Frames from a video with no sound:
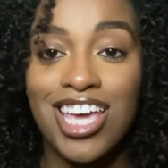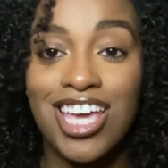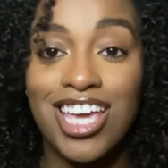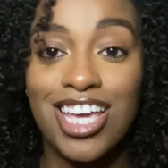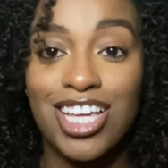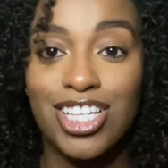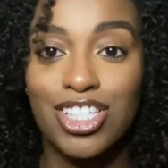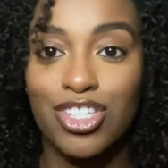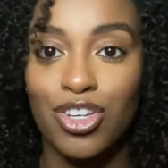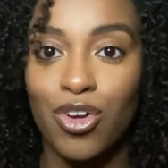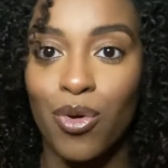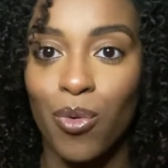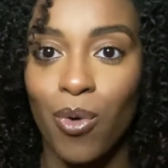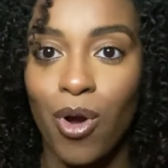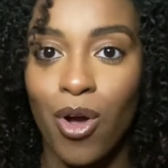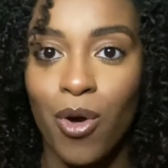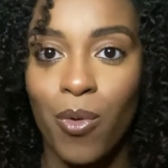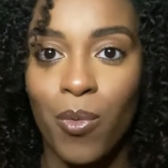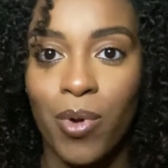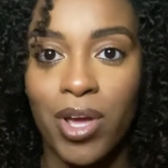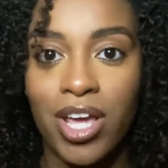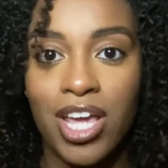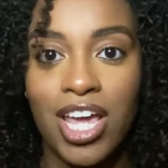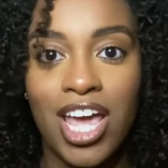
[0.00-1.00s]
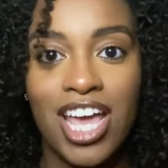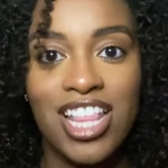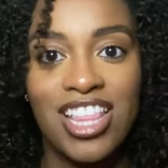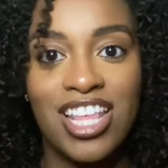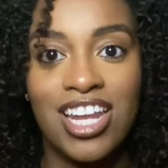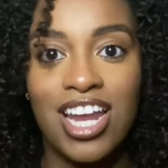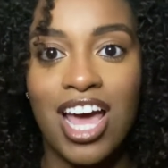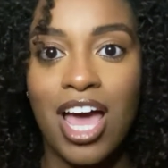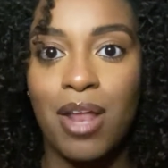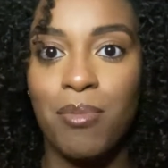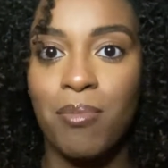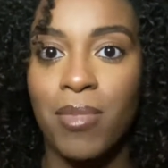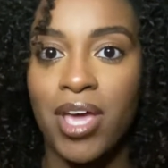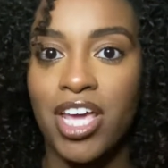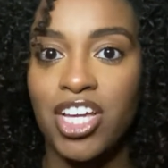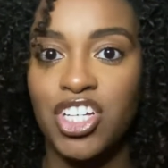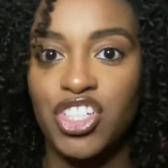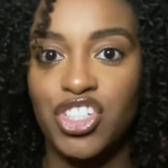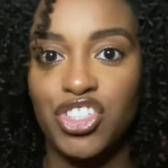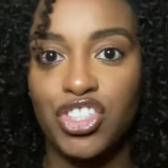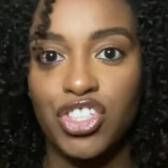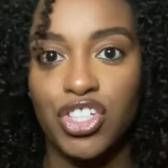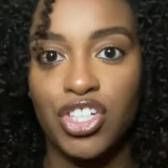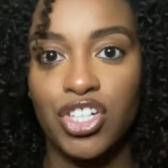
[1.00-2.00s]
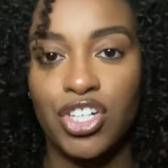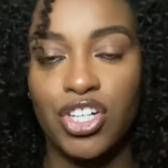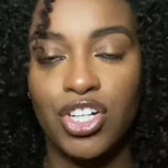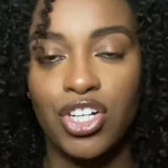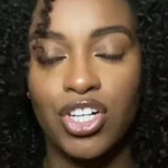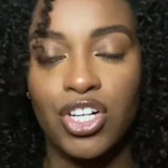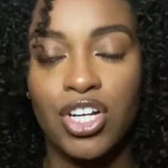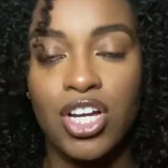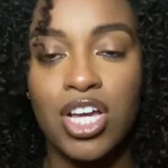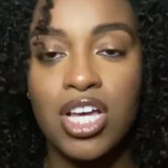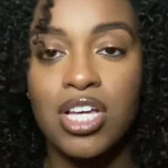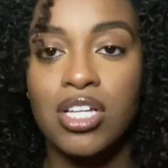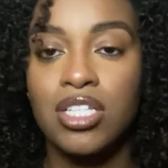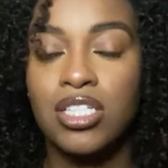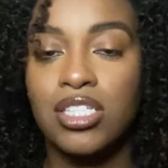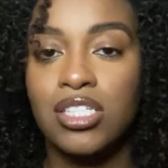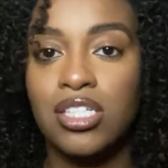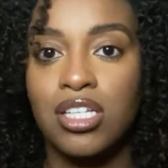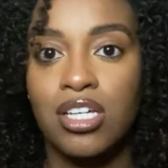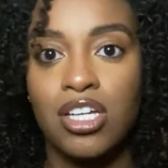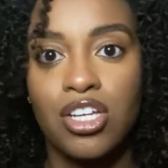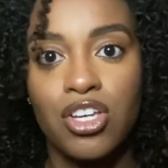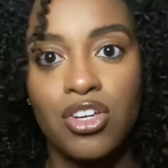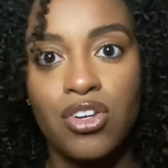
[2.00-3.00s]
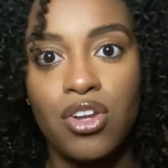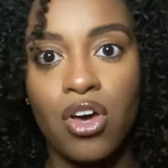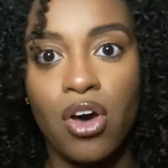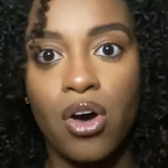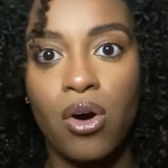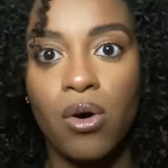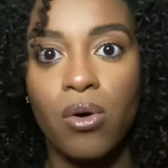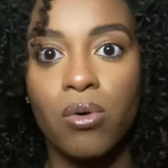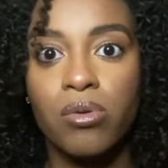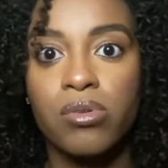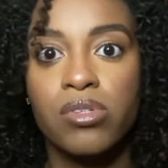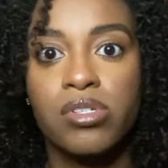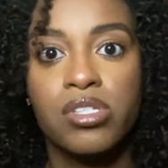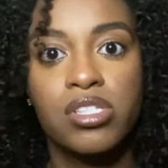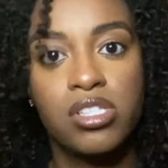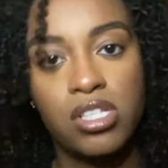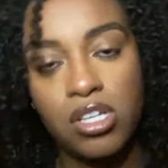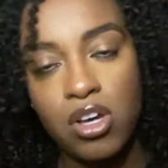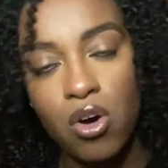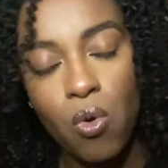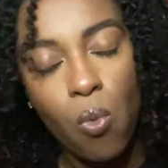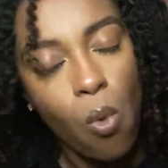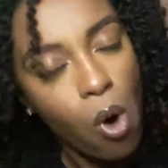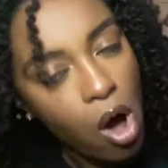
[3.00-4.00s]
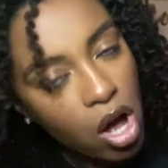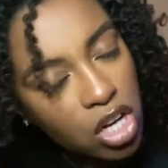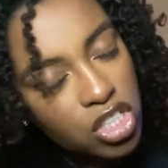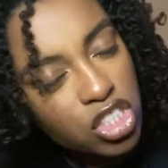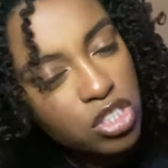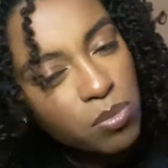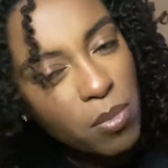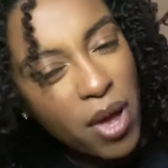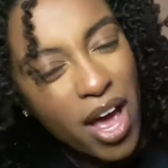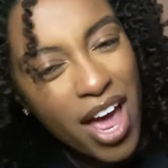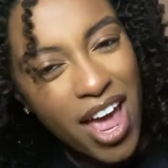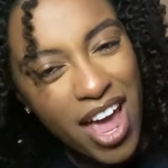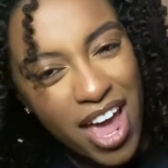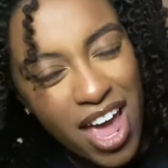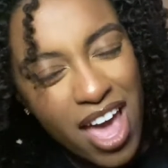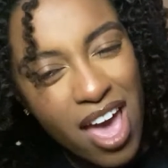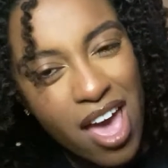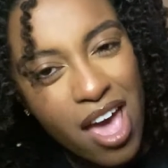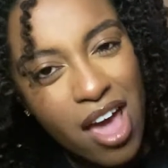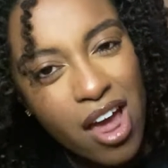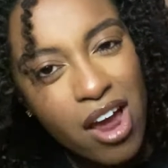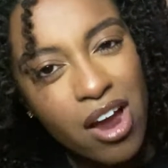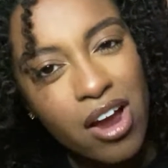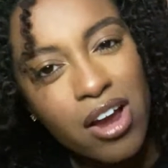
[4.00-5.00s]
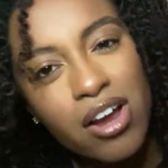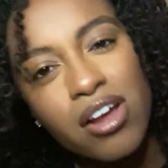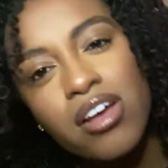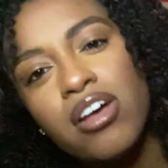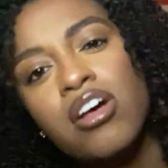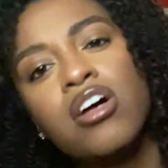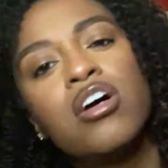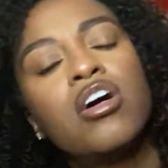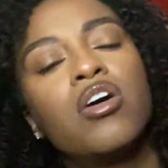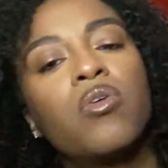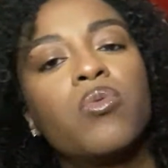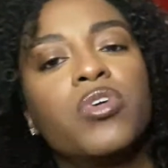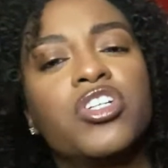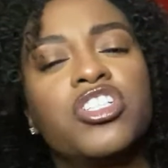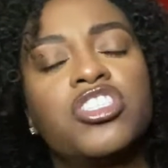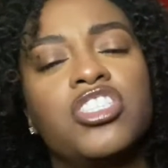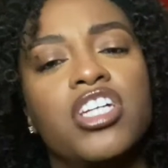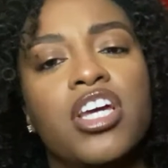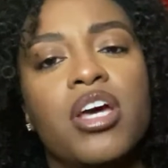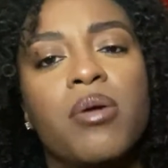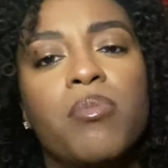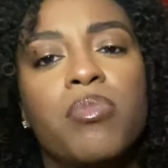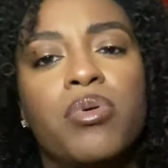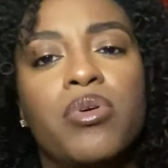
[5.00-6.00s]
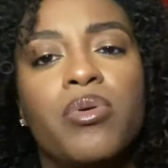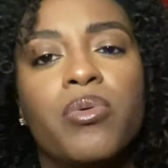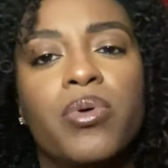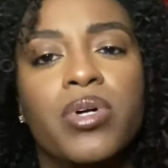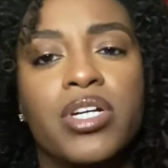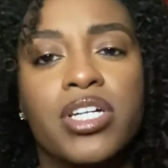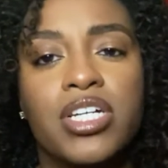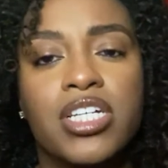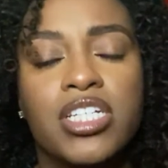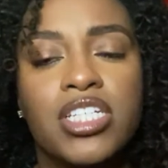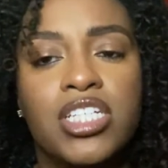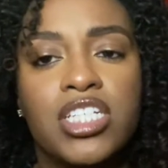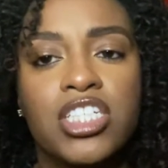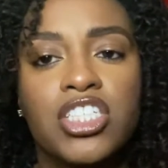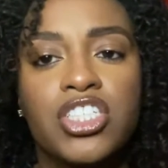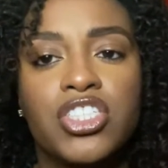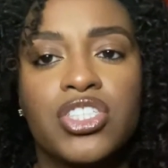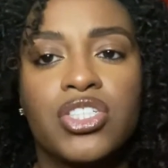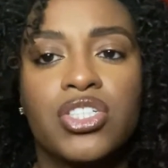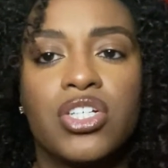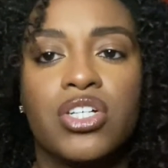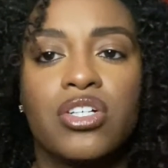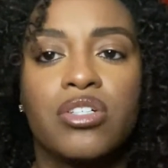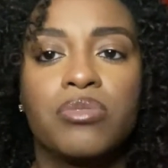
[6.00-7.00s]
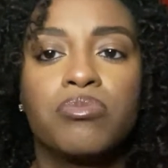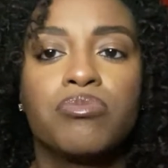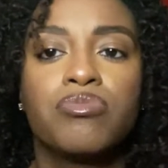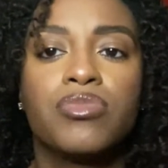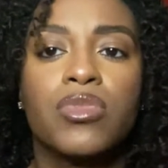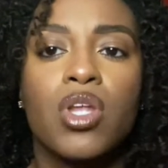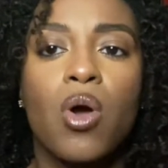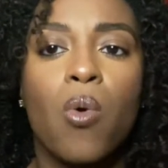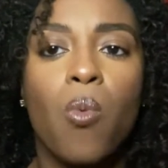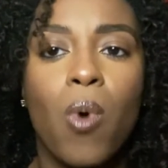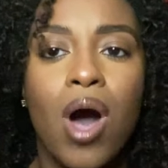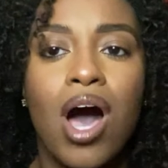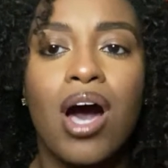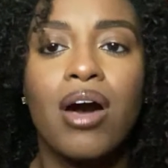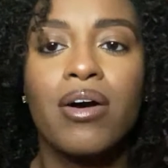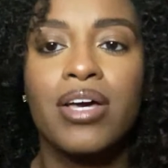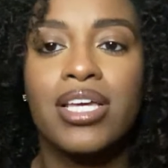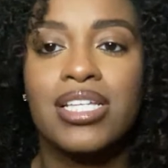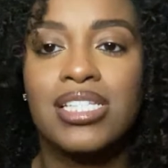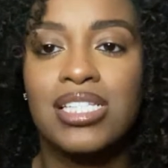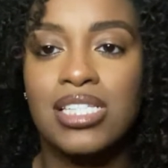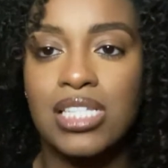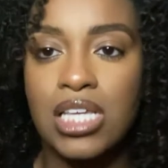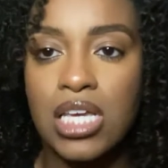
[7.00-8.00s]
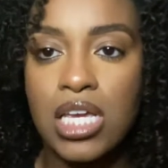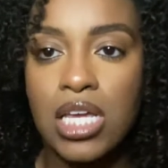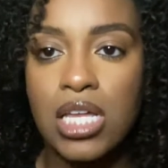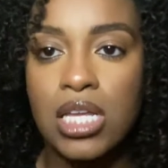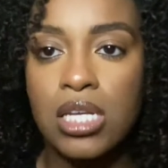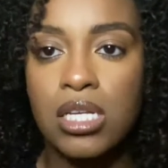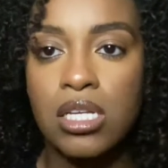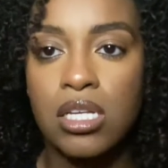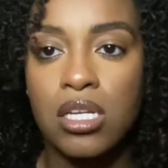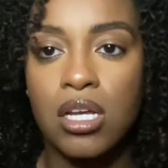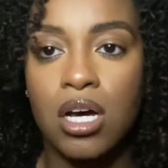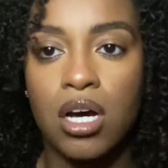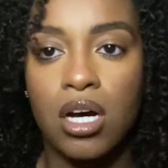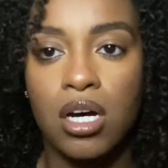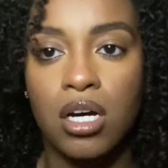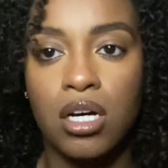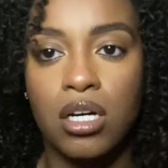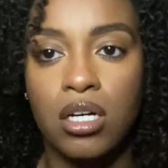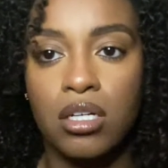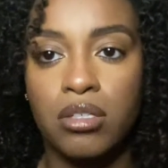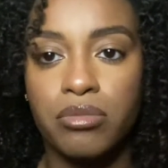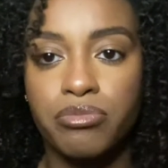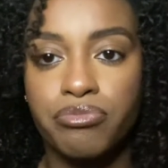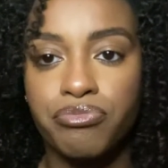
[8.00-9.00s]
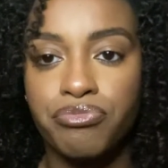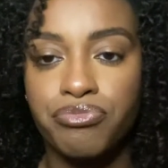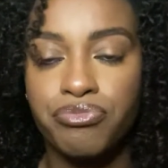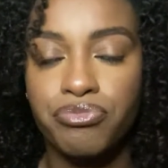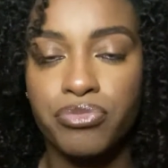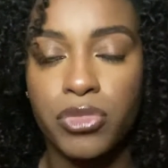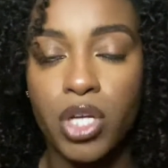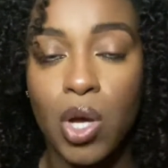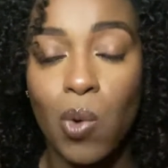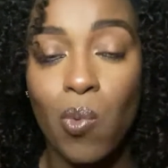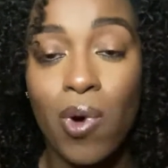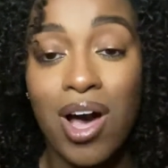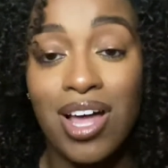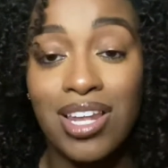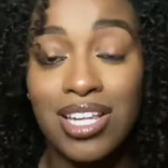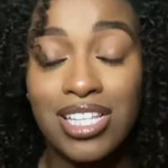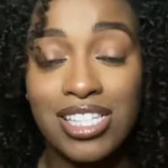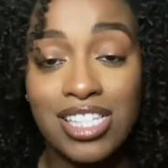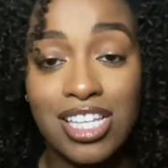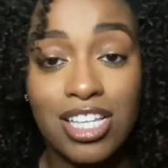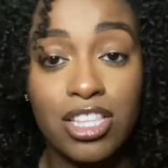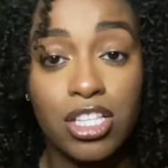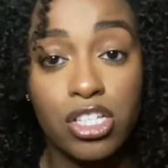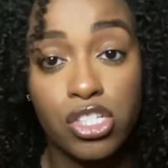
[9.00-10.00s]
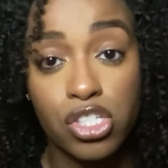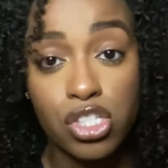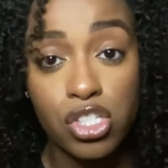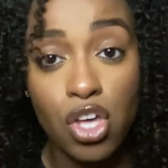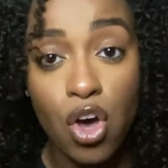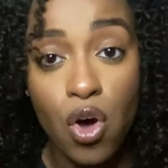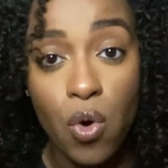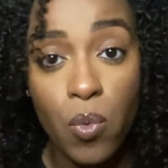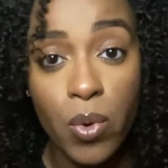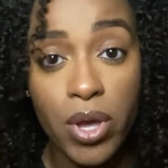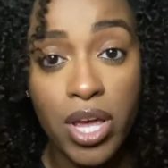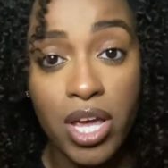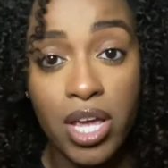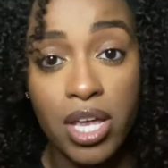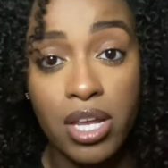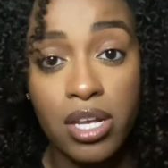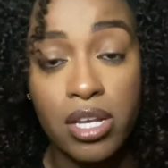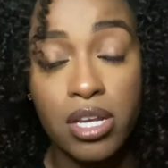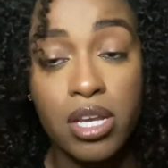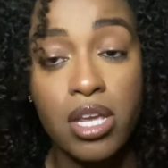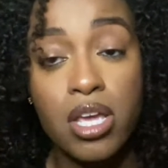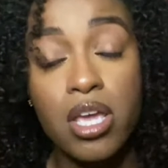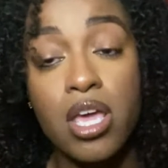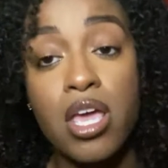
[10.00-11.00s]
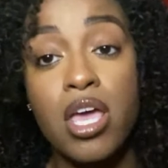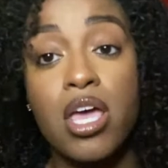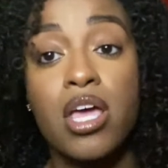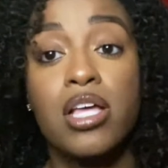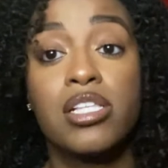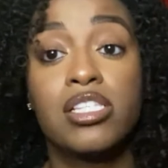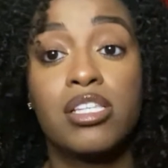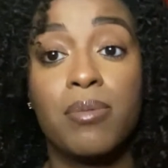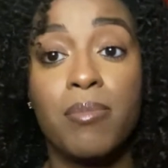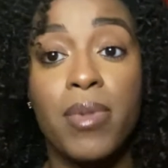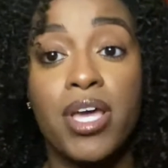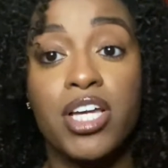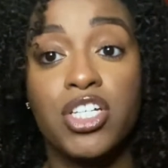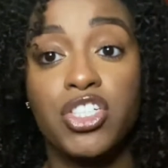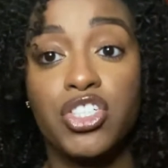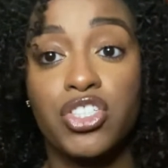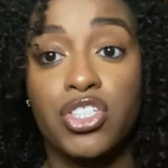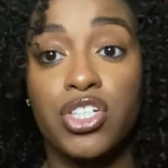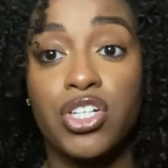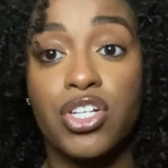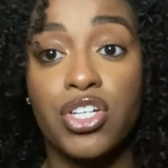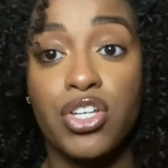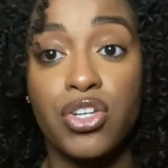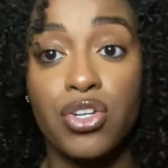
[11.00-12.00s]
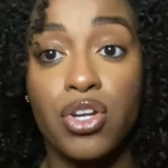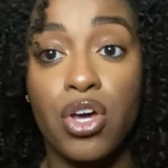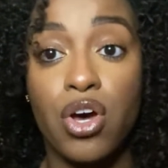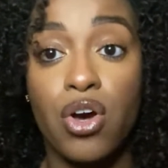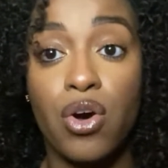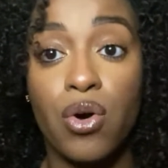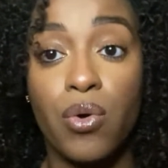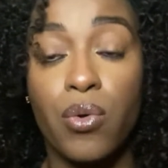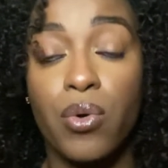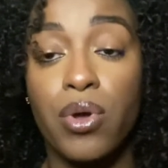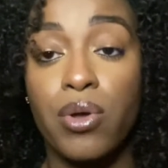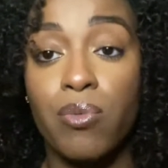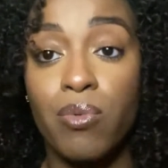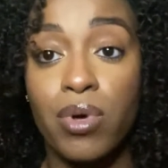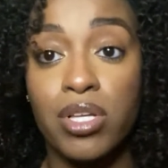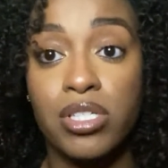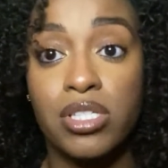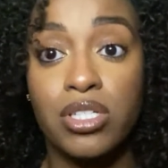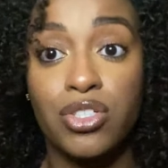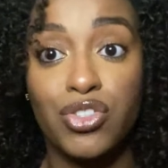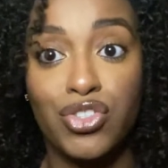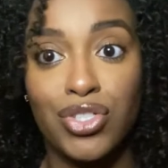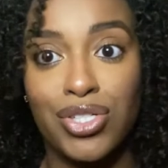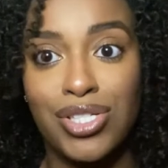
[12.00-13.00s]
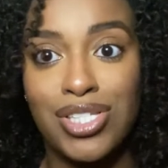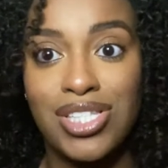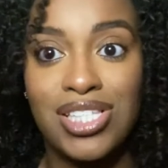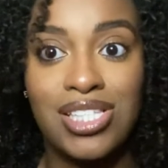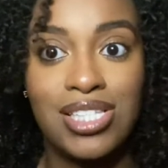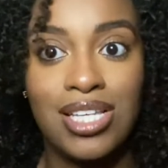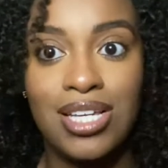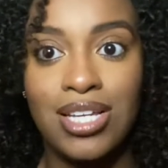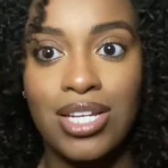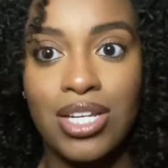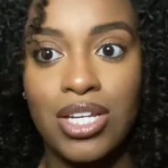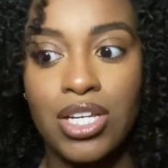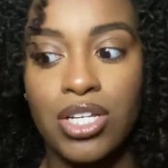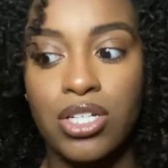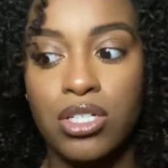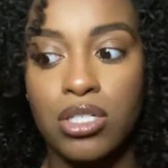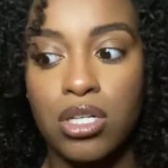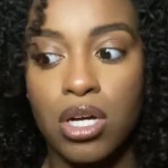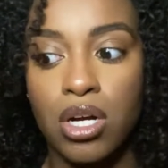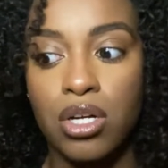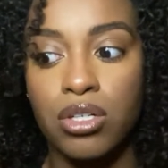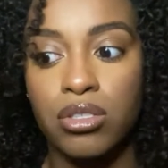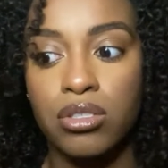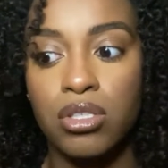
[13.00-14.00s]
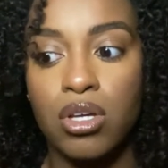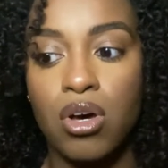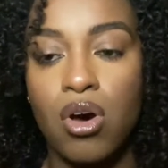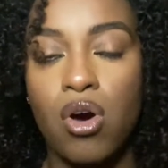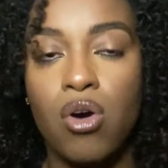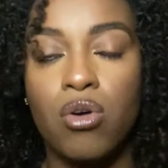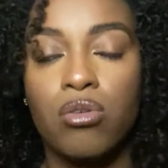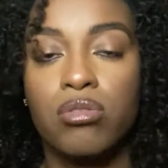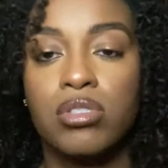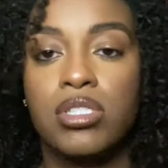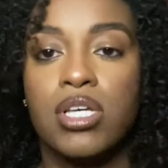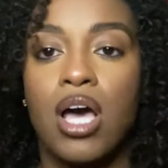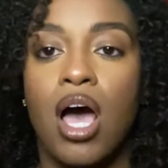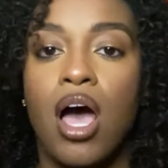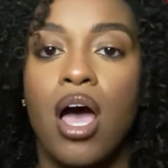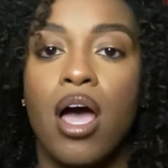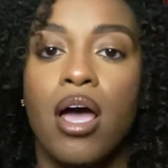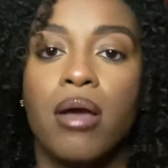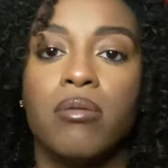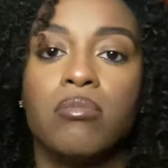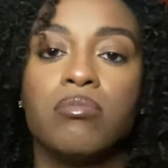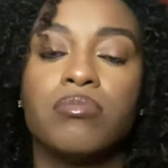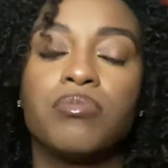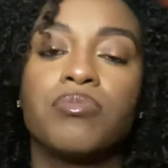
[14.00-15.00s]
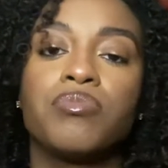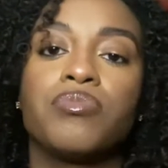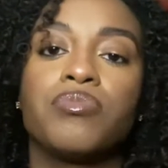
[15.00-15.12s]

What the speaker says: It's growing. And then I'd make sure to, still wash my hair with shampoo and conditioner while it's in the sew-in to make sure, it wasn't just sitting in dirt the whole time.